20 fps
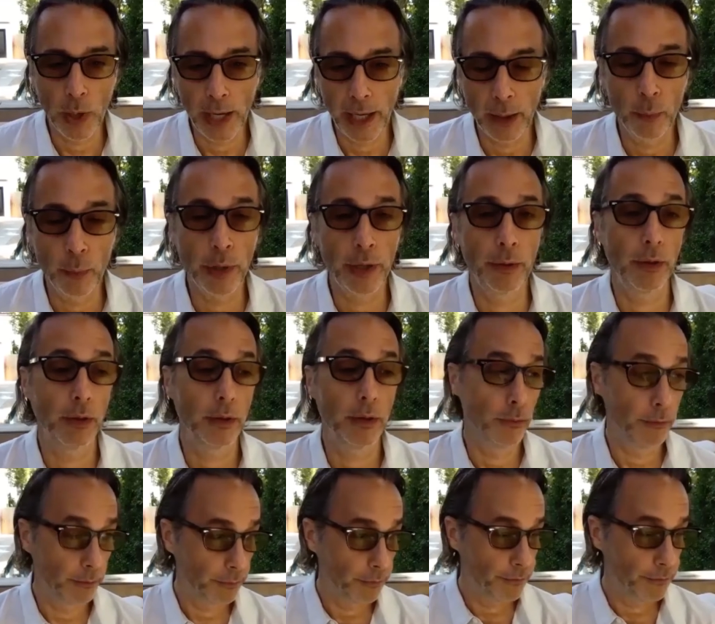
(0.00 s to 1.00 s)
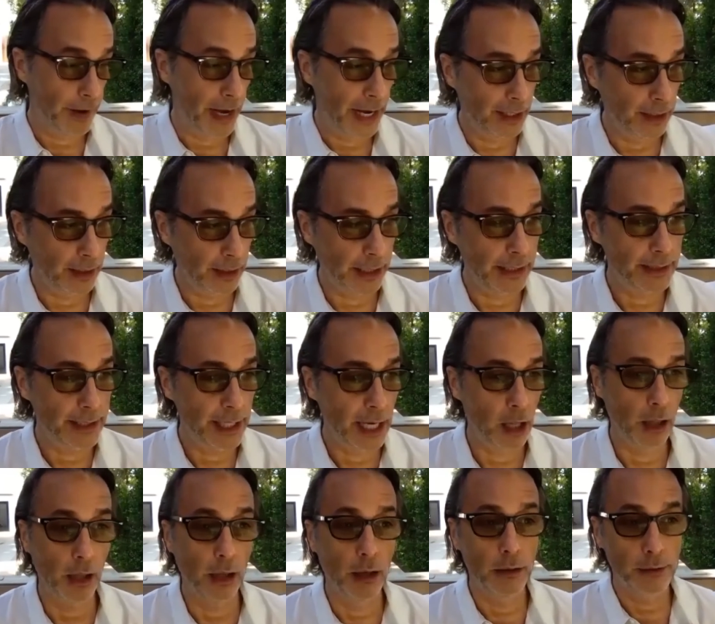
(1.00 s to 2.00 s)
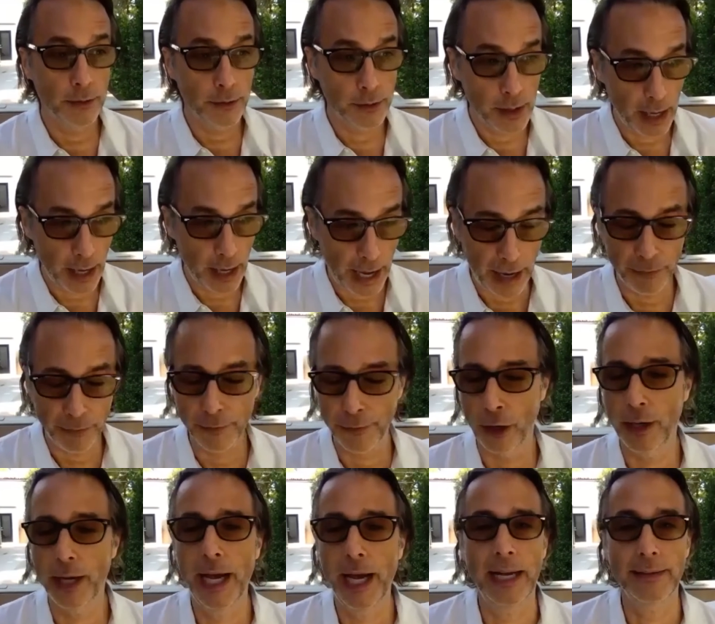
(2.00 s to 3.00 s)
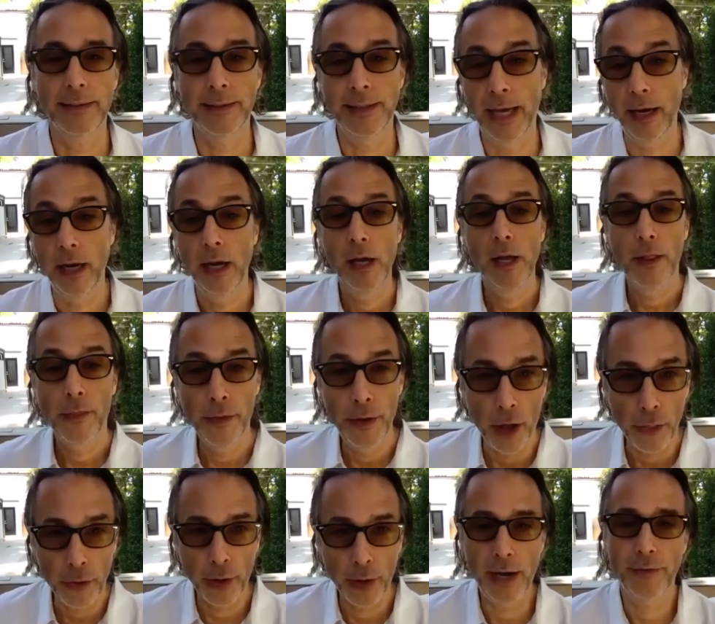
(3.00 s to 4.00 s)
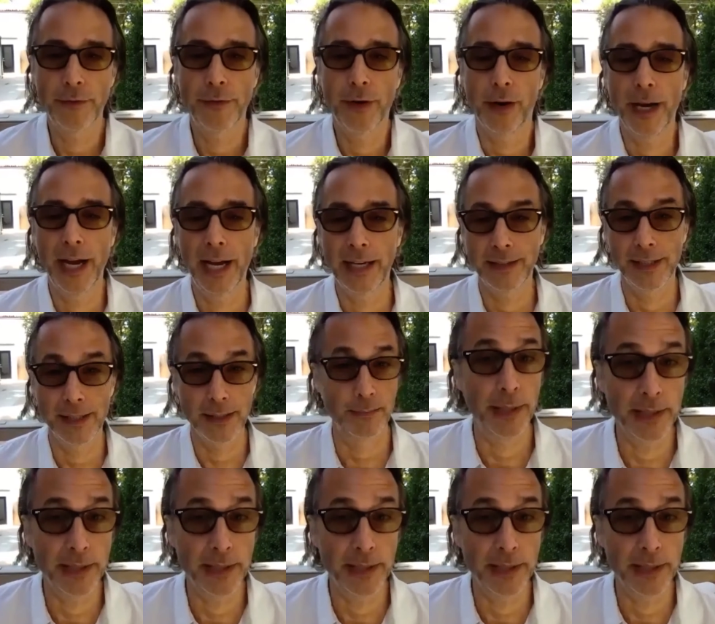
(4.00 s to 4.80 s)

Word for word: way, and we finally tell half of our cast that the other half of our cast is